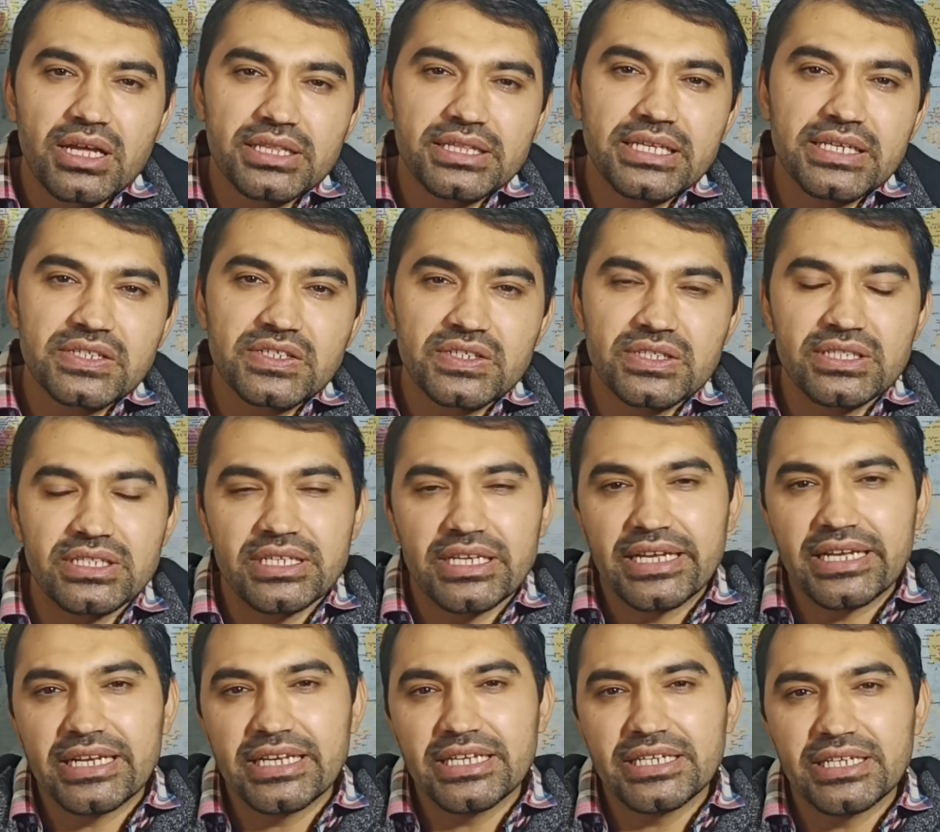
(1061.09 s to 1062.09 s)
Thus, the
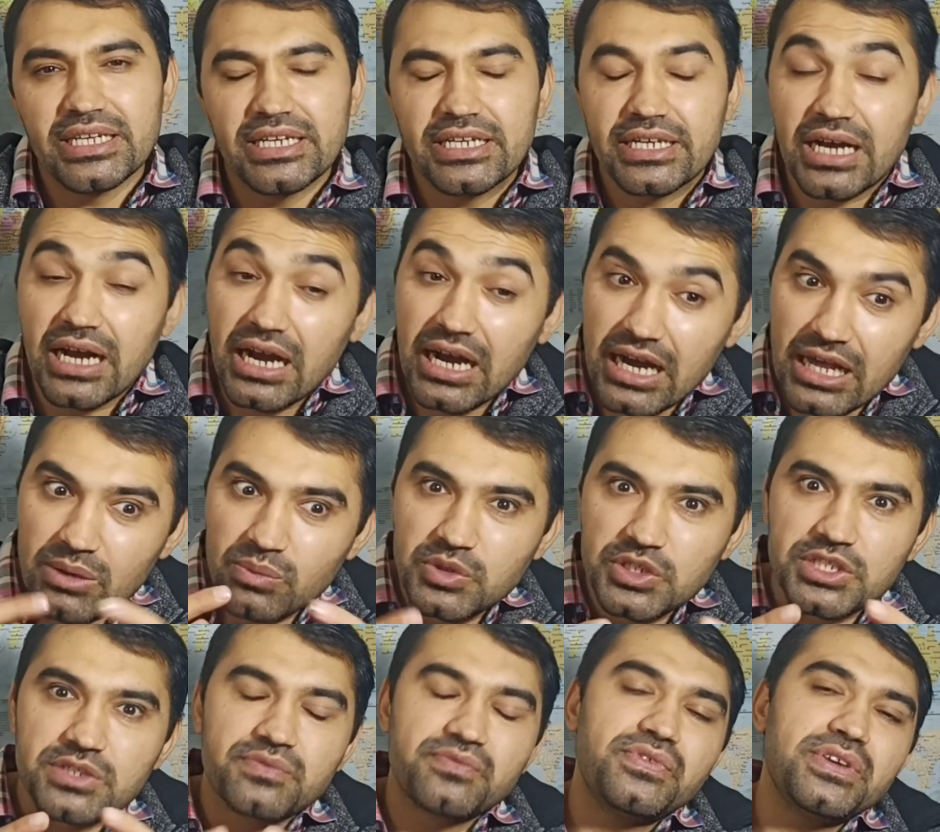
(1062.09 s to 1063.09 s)
England had
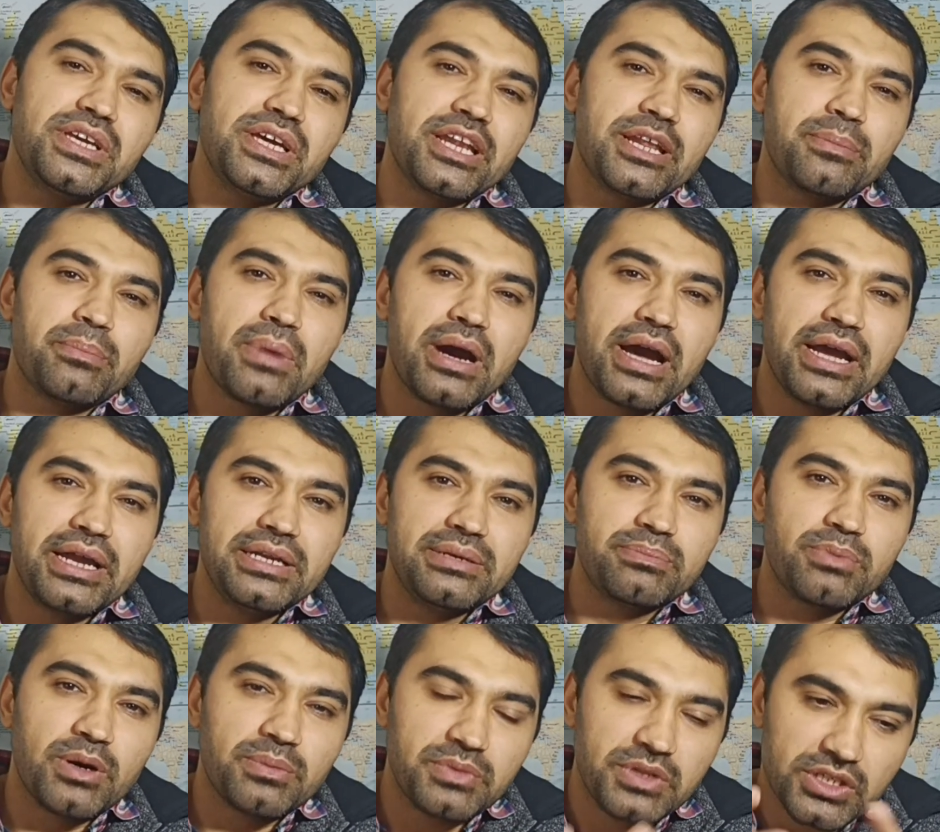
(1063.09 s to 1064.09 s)
always fear in
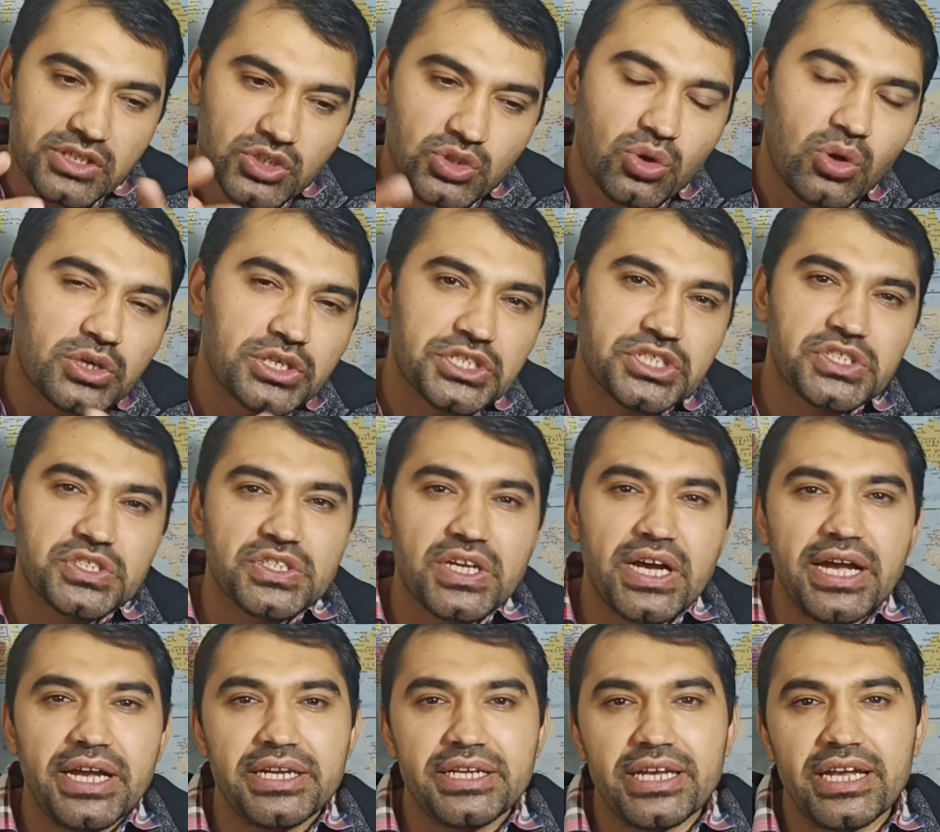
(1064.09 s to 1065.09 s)
mind from the Scottish
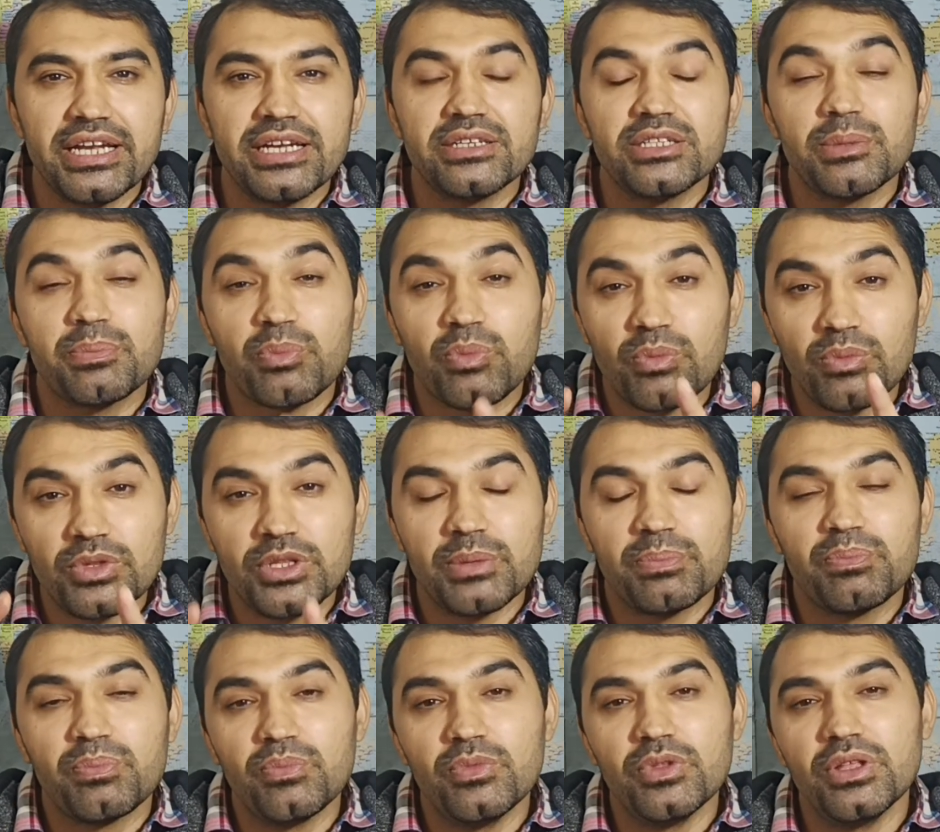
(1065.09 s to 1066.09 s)
side, and
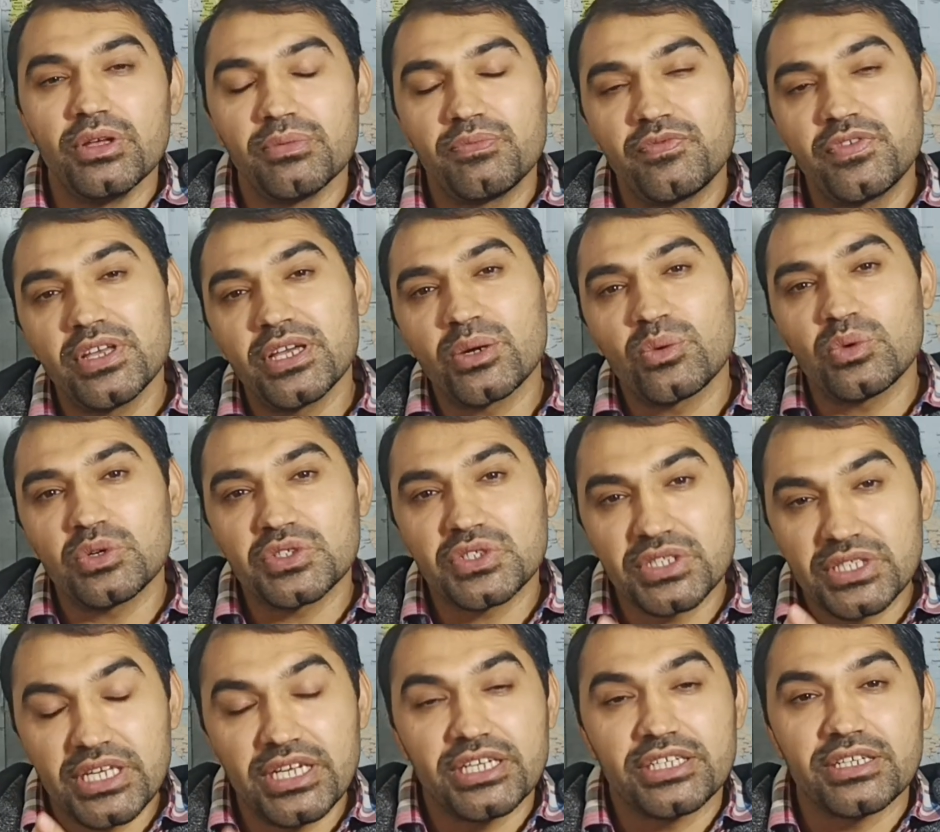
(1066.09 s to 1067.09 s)
the fear
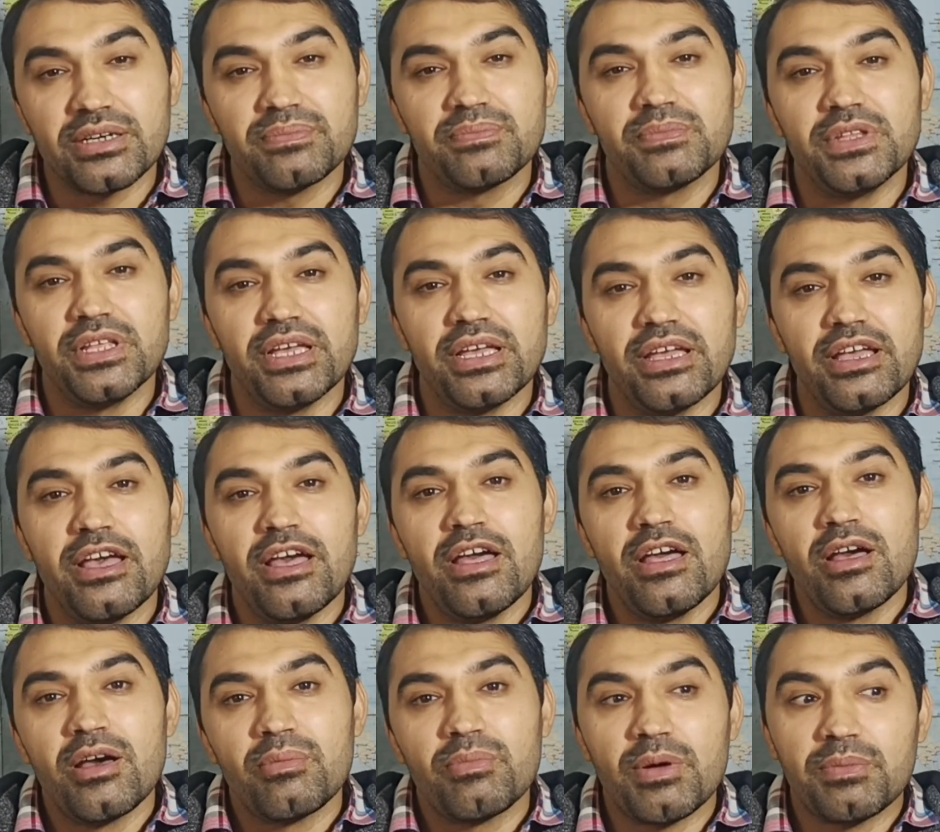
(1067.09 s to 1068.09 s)
was that of the
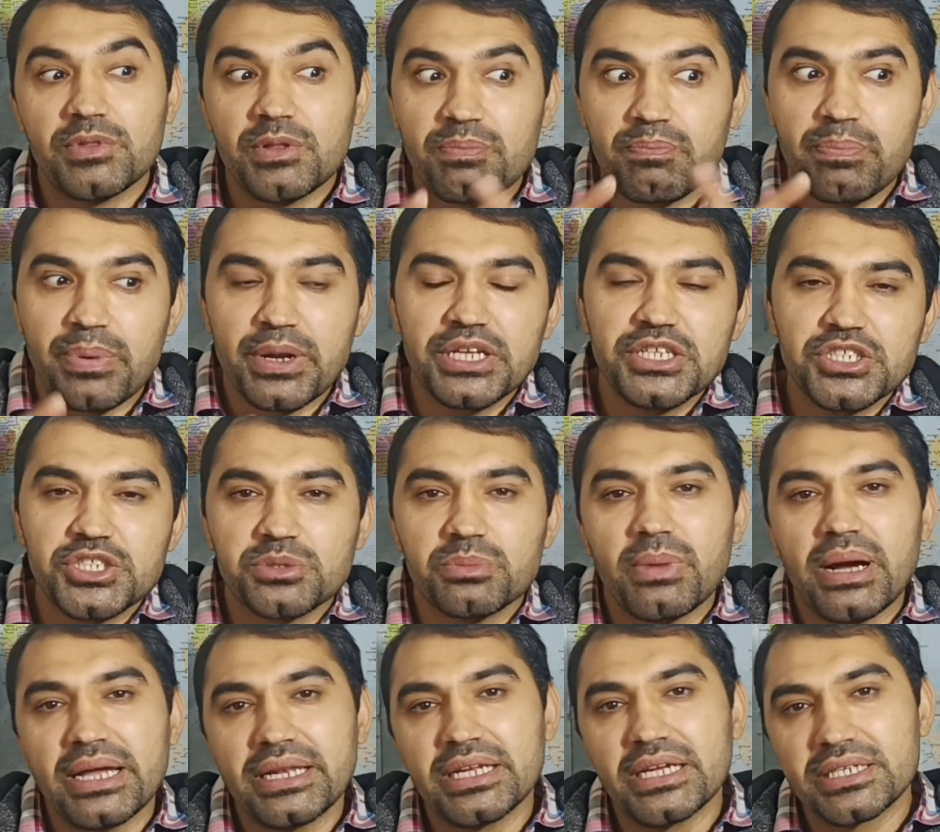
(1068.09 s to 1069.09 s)
from the French
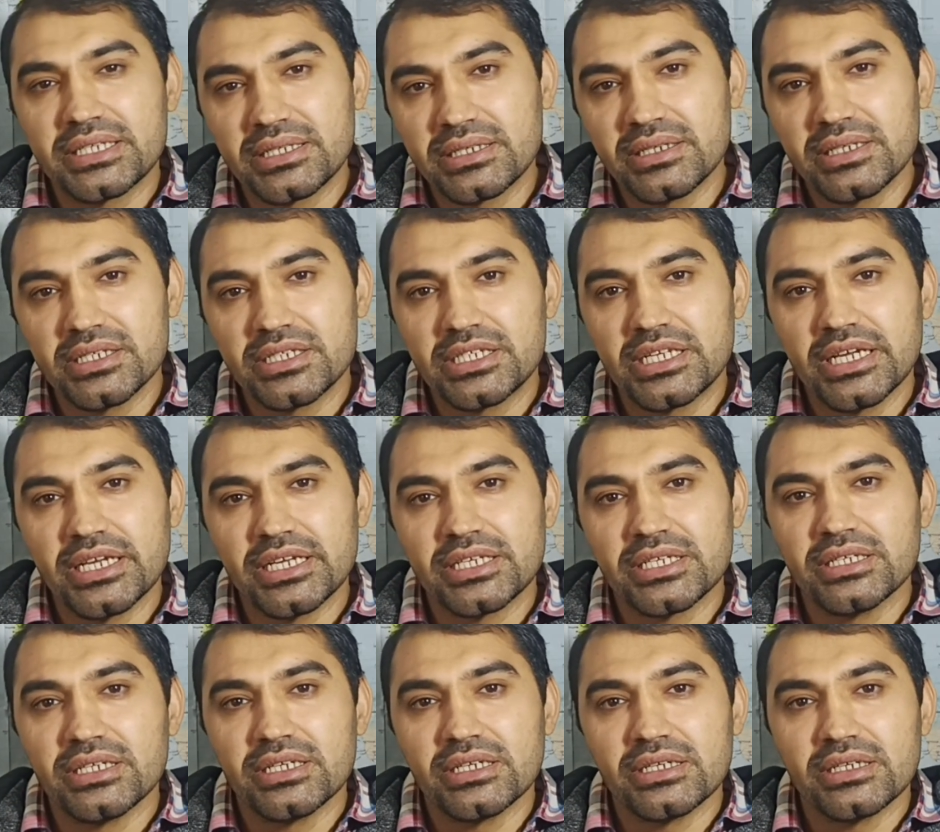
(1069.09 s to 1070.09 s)
might not
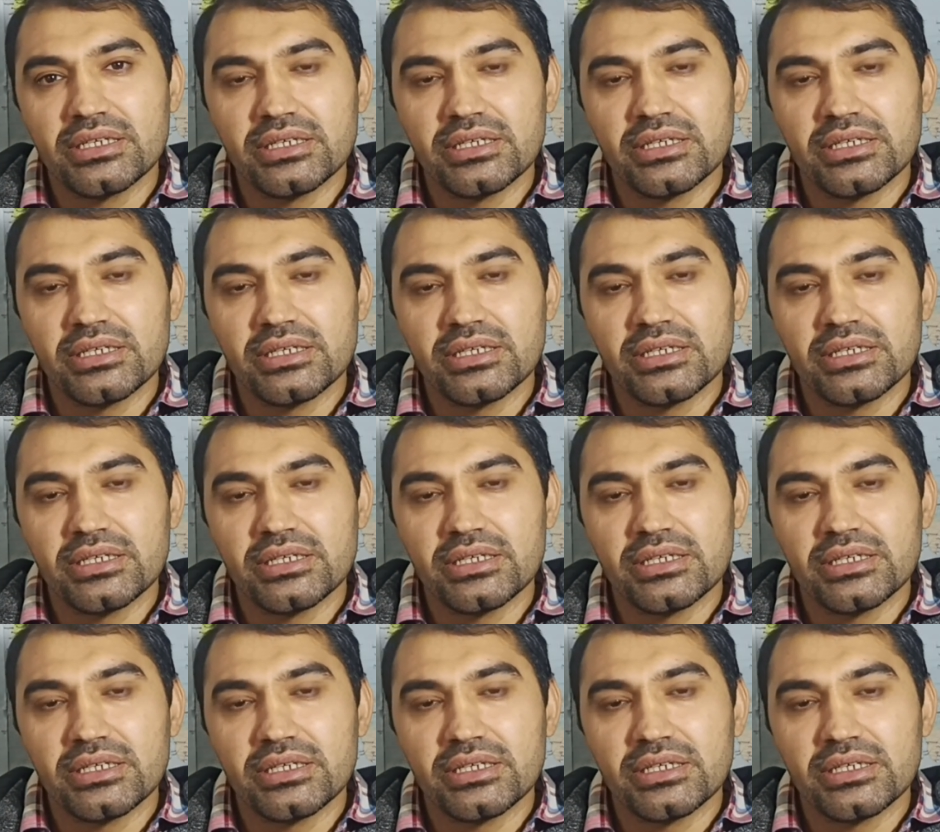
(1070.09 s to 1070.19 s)
take